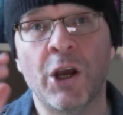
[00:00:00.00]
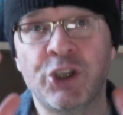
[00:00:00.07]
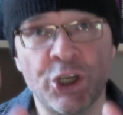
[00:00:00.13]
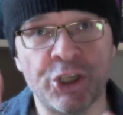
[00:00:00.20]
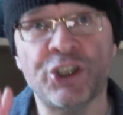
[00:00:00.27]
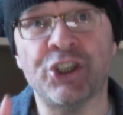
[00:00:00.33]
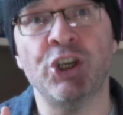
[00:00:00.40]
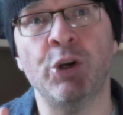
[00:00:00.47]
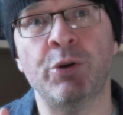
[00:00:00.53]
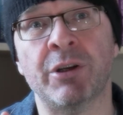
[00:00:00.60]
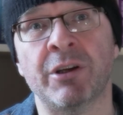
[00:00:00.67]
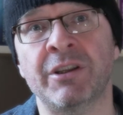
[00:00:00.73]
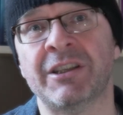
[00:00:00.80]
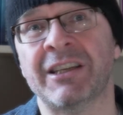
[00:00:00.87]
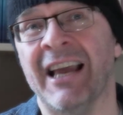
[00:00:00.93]
to
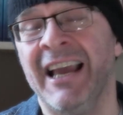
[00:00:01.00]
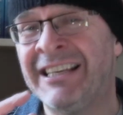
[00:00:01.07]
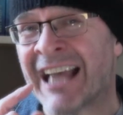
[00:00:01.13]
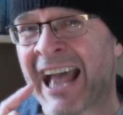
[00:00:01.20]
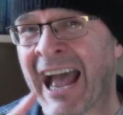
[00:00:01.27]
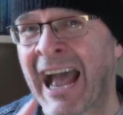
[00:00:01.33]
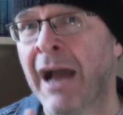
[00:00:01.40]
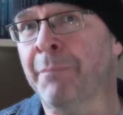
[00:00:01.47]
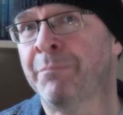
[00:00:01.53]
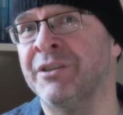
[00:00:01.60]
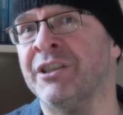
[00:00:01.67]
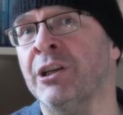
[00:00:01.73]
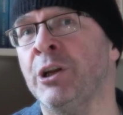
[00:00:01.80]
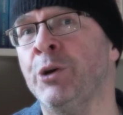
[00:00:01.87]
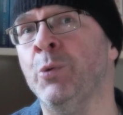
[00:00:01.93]
students is
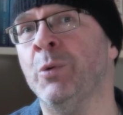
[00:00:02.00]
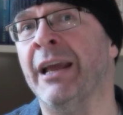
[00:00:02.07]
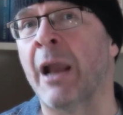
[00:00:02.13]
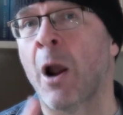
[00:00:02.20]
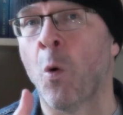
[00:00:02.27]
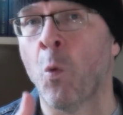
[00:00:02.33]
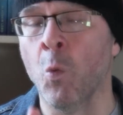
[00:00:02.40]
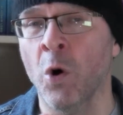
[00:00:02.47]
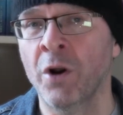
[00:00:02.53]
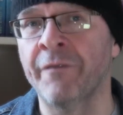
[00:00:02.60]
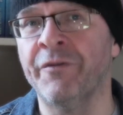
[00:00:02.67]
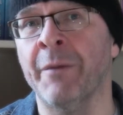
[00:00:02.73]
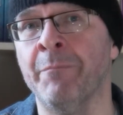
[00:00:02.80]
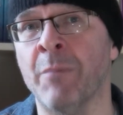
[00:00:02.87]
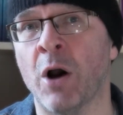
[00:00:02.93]
absolutely one
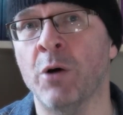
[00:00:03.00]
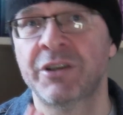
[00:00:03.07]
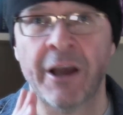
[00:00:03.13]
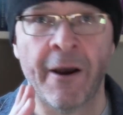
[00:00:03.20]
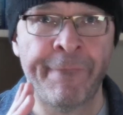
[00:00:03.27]
of the most